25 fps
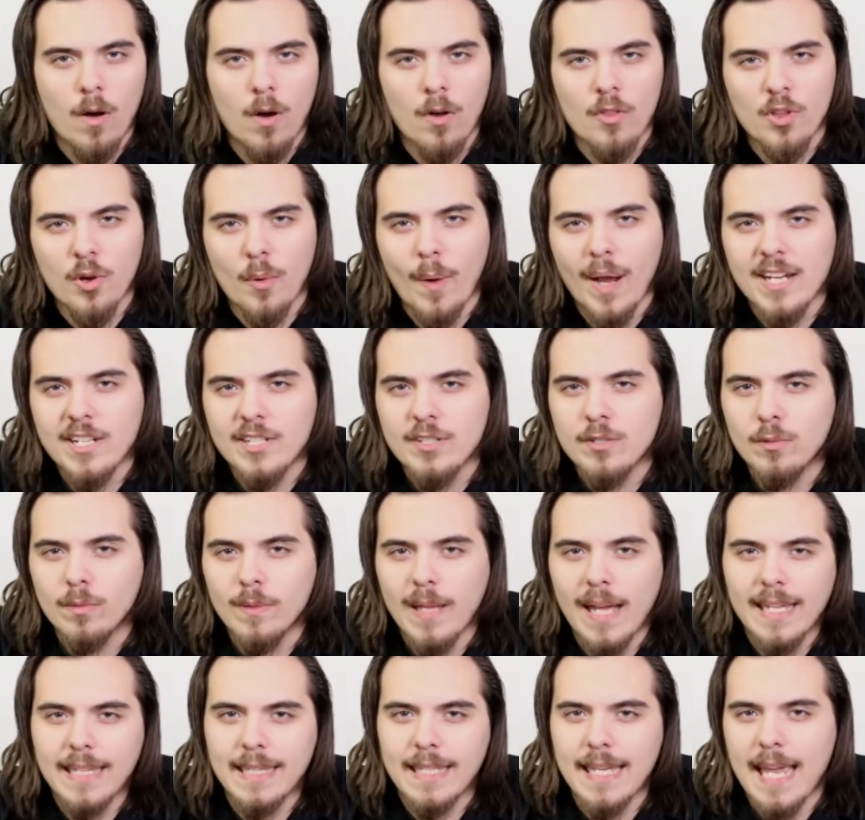Although I do
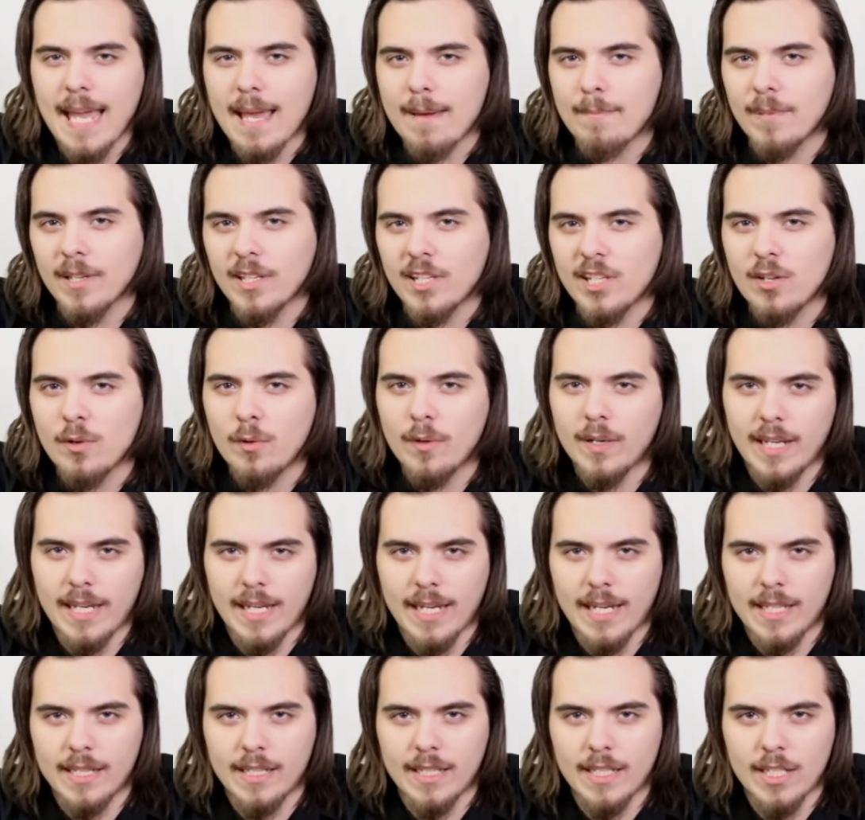like the
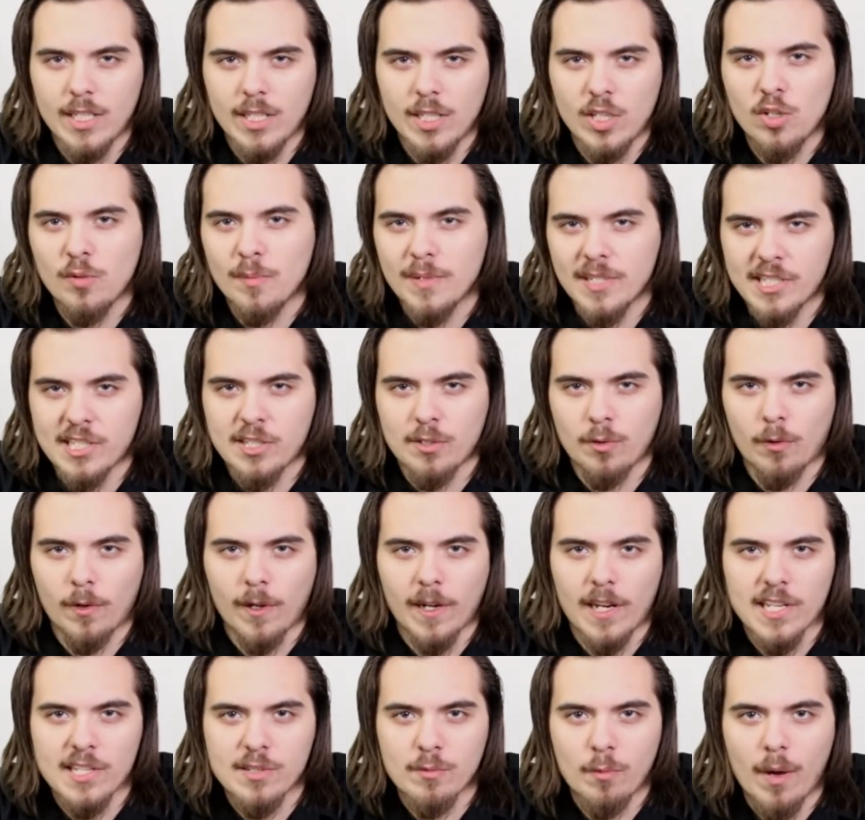ambiguity in the human
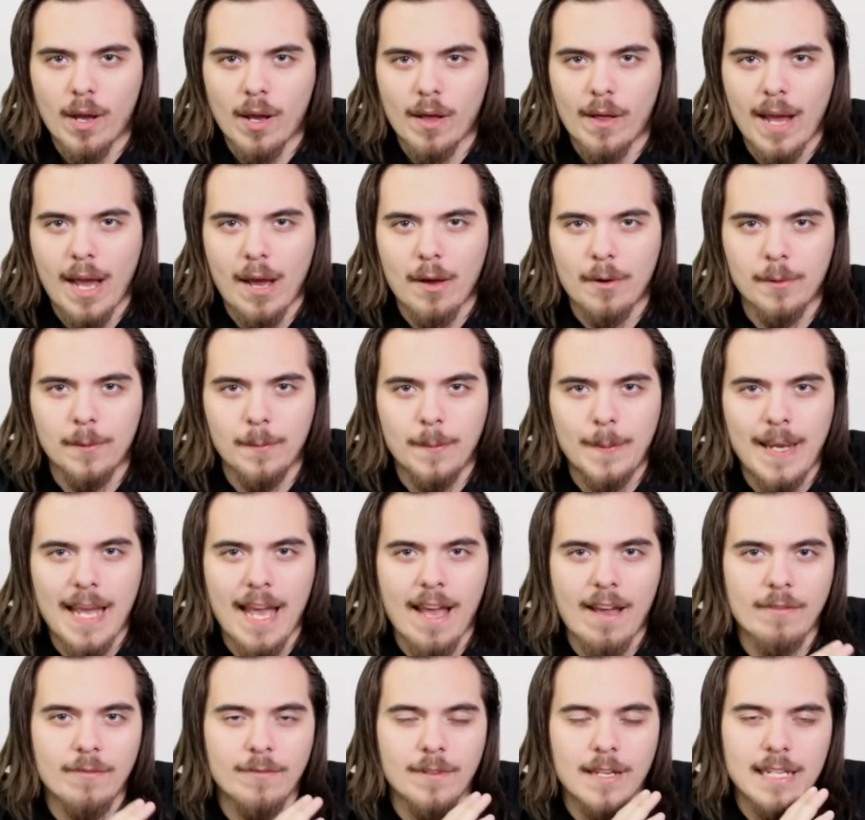story as well, how we
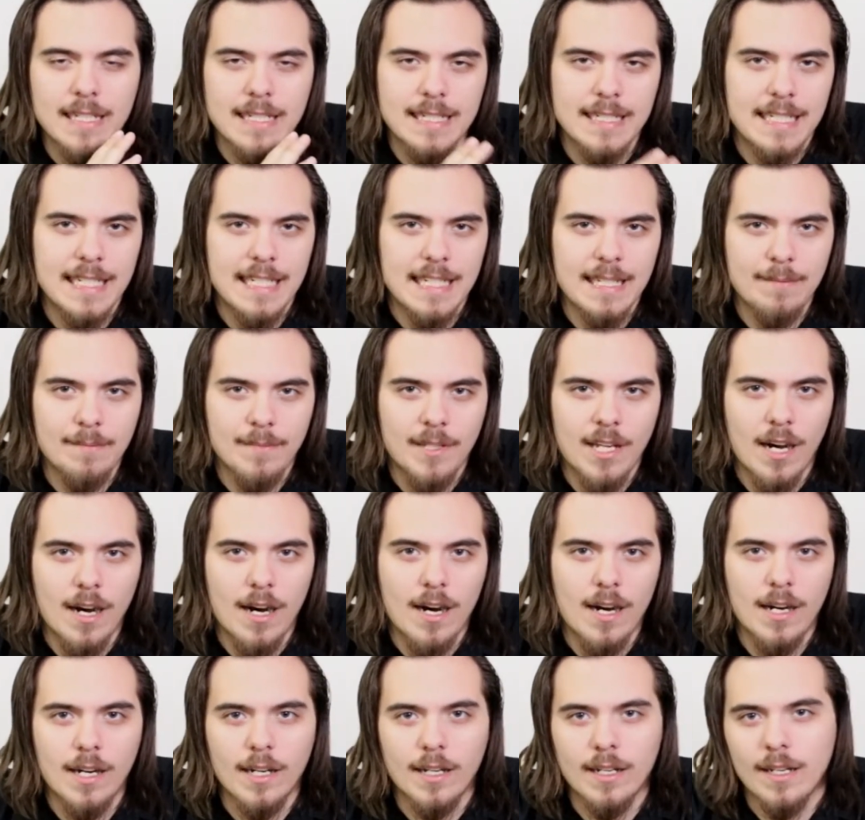have Team
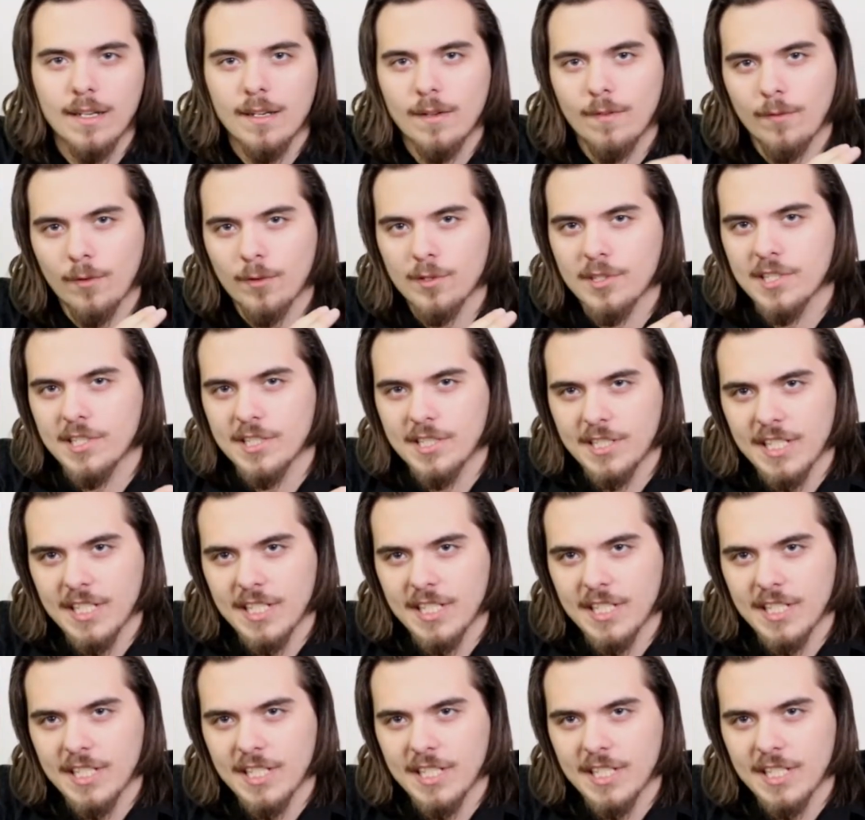Kong versus